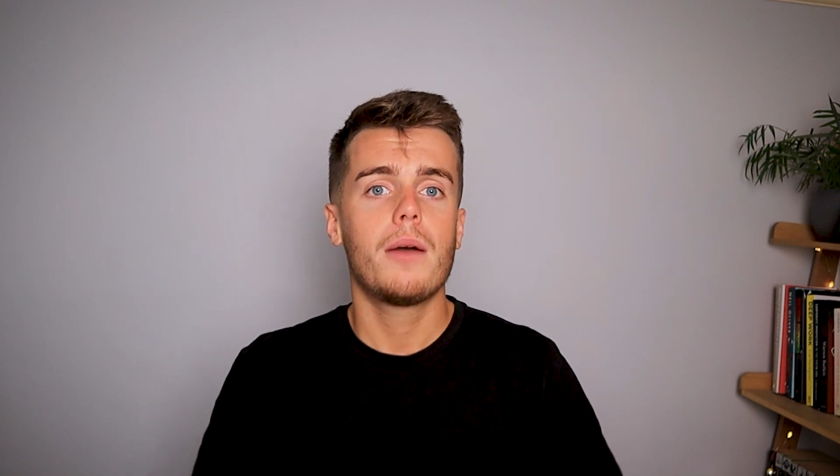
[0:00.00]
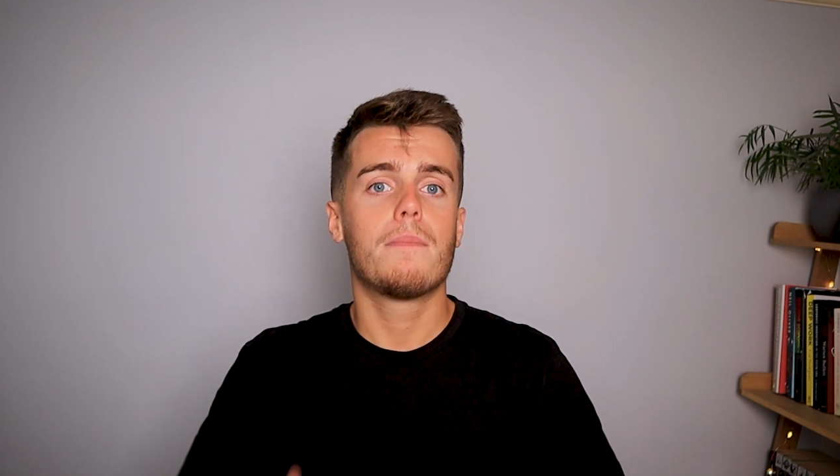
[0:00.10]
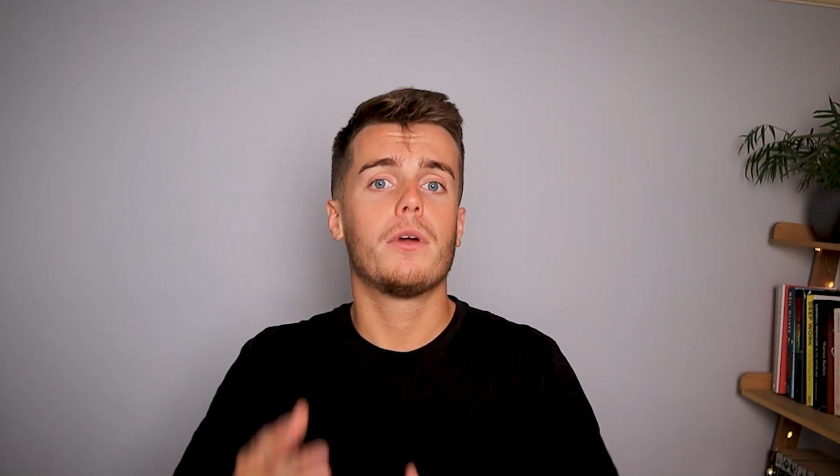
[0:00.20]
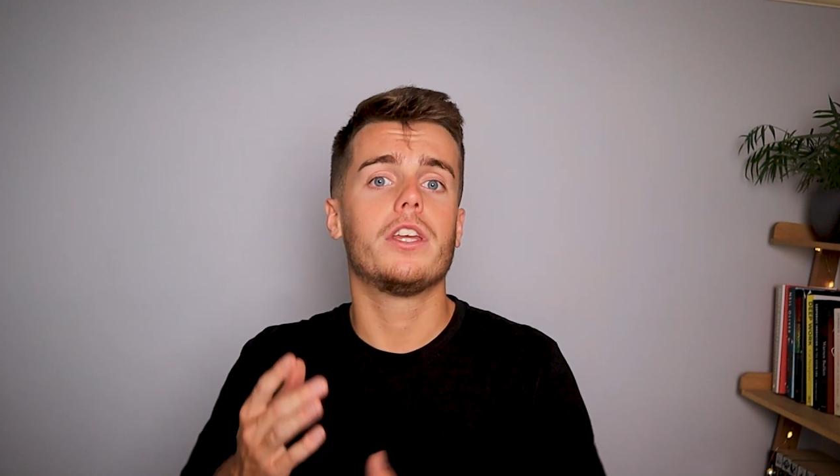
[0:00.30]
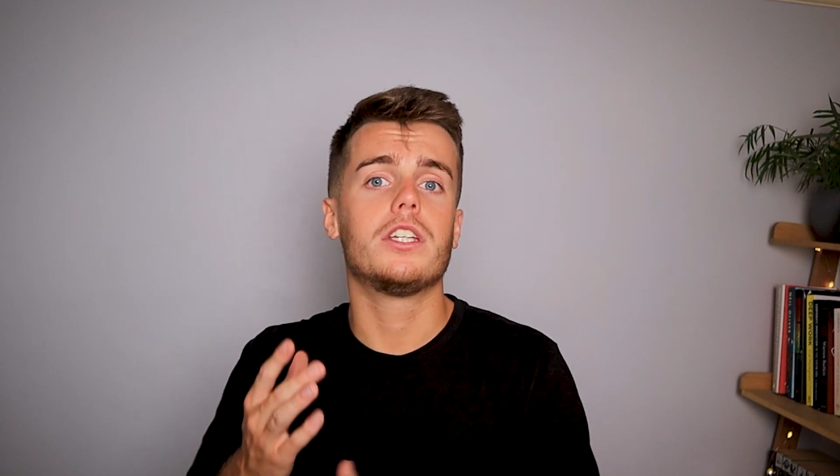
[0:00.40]

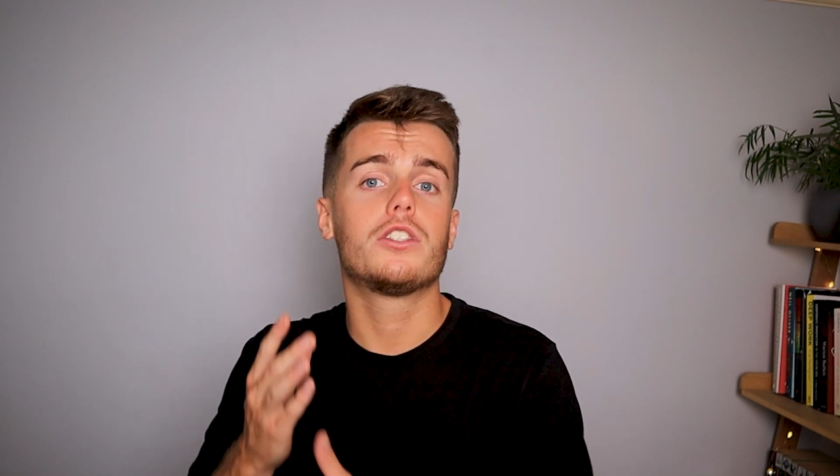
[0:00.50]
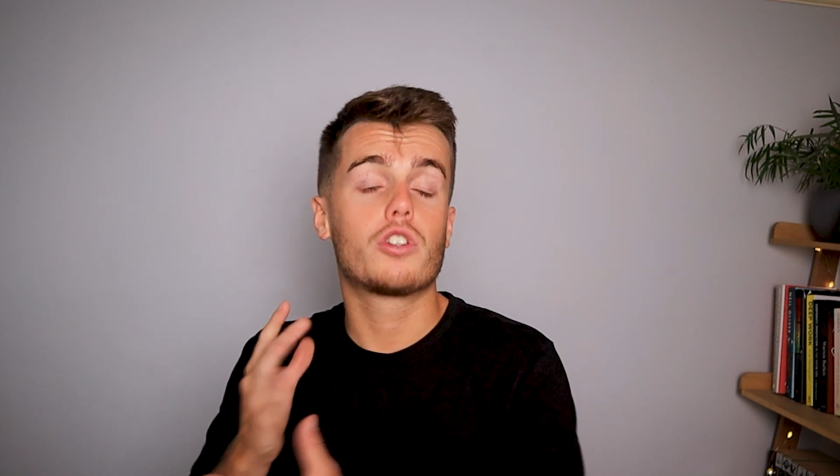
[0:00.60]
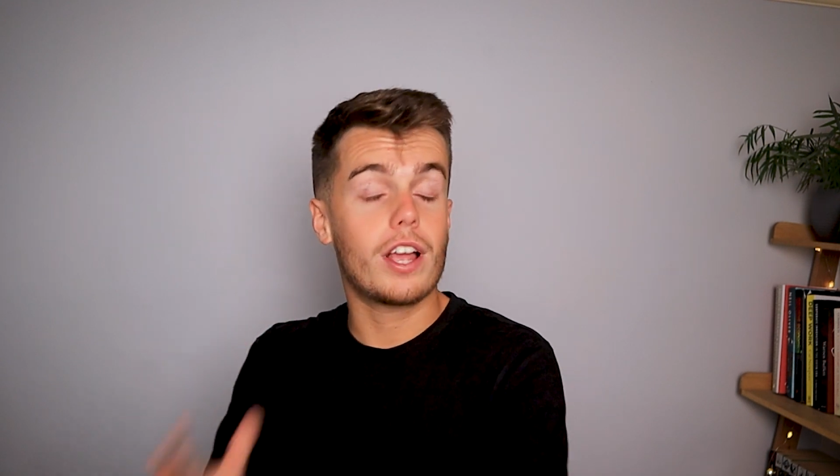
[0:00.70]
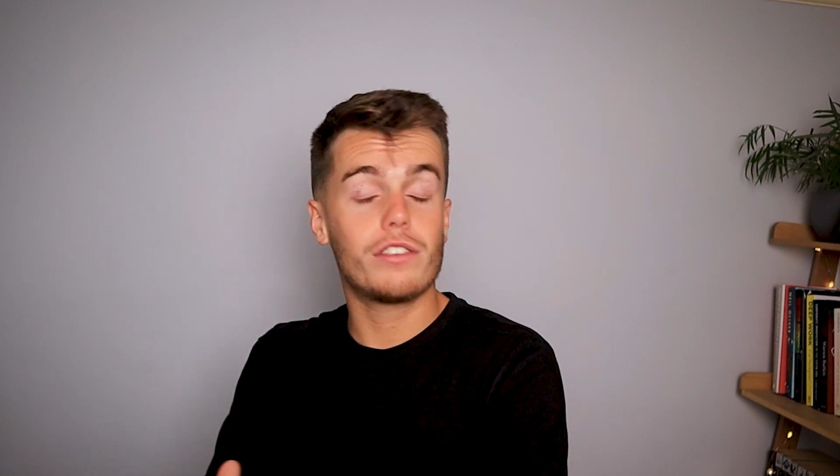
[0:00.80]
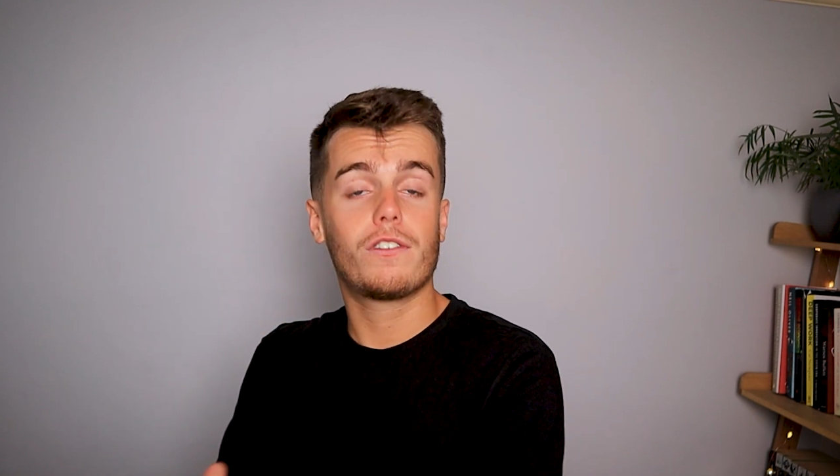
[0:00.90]
But the
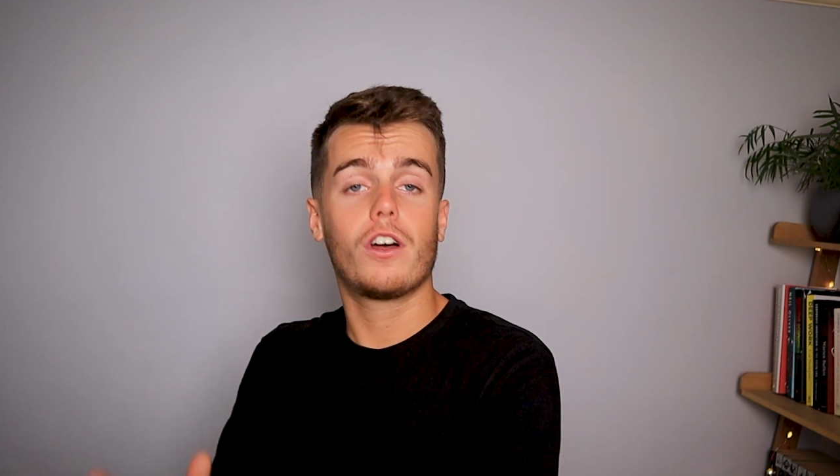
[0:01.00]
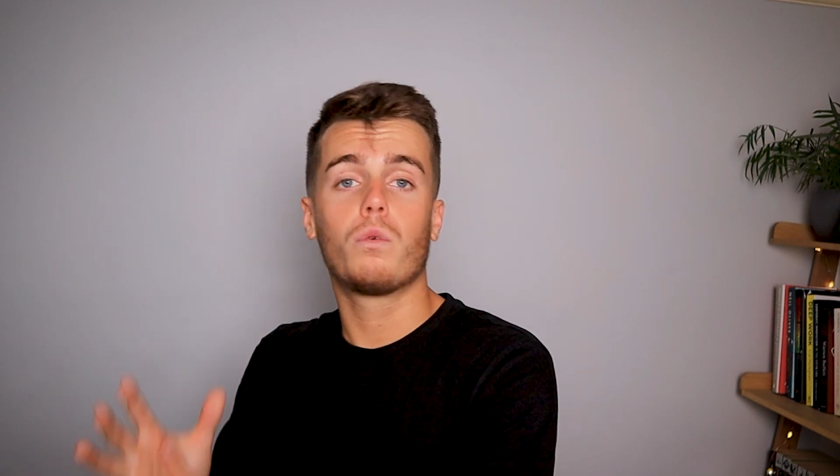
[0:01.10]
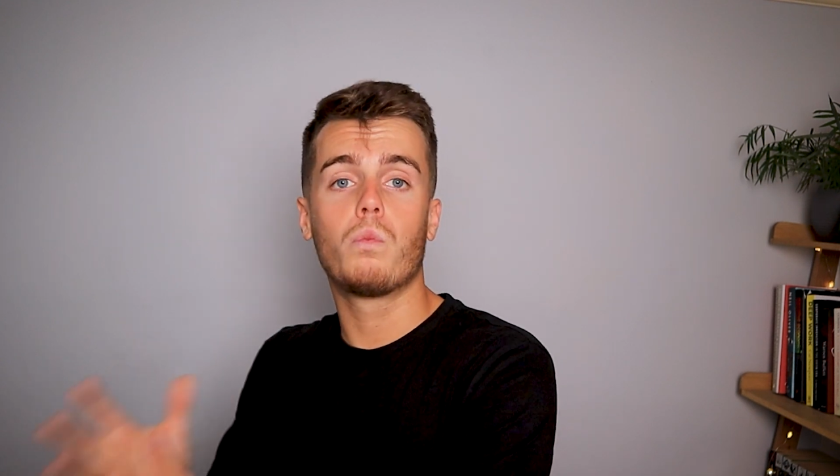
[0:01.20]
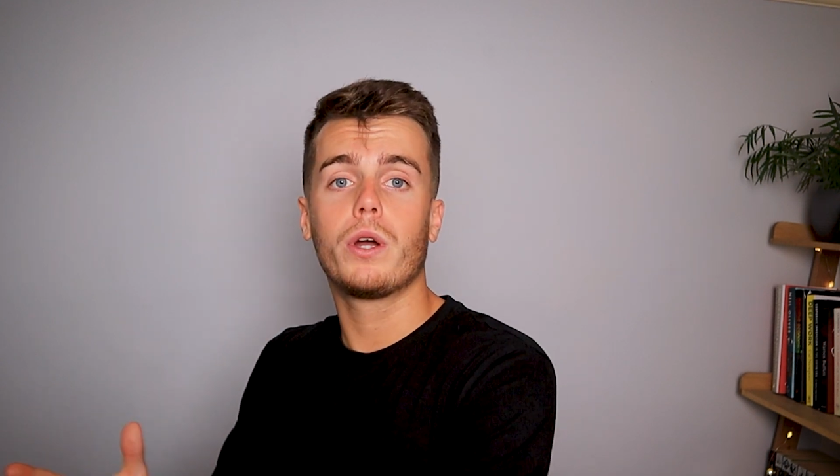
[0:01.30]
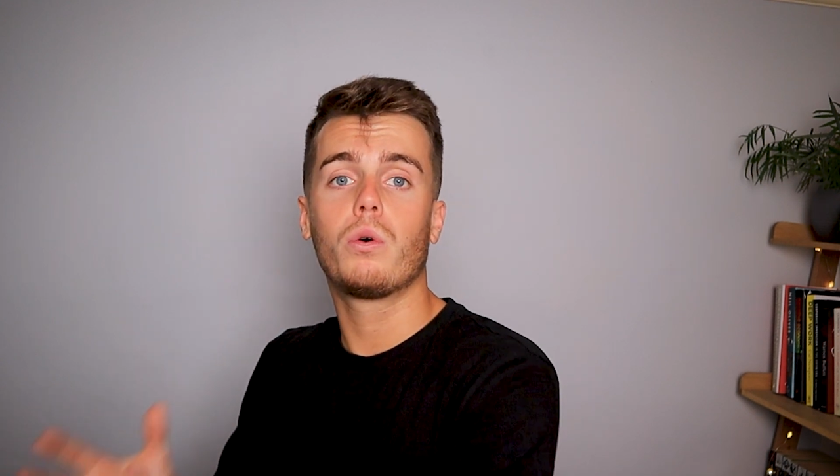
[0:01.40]
transfer
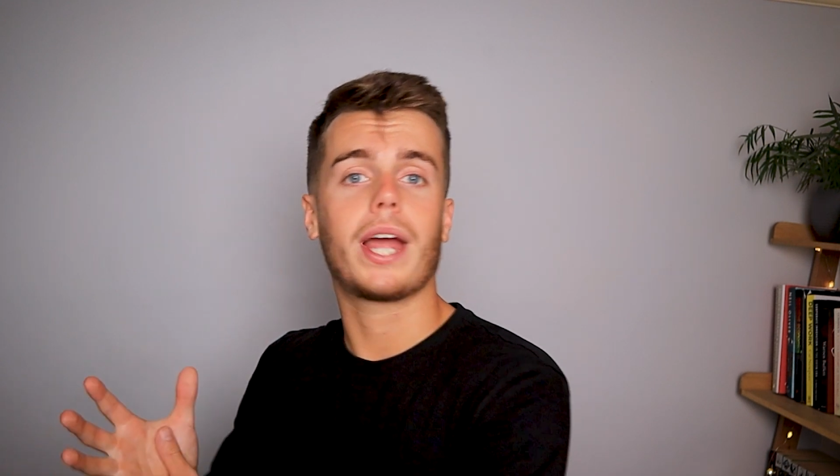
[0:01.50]
will